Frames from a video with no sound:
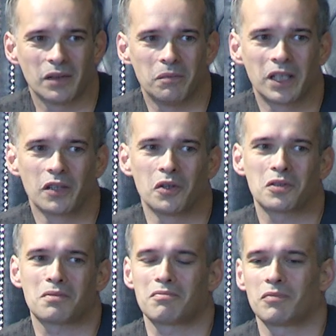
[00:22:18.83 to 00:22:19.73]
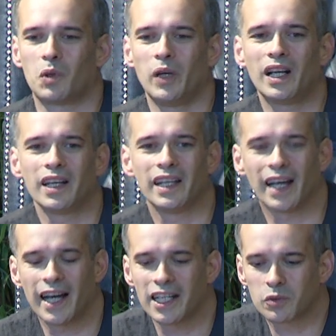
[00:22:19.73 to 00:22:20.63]
because quickly,
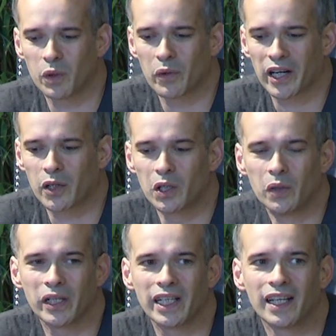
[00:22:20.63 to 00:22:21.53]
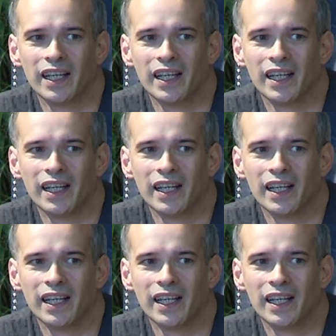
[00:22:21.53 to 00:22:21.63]
as we were growing,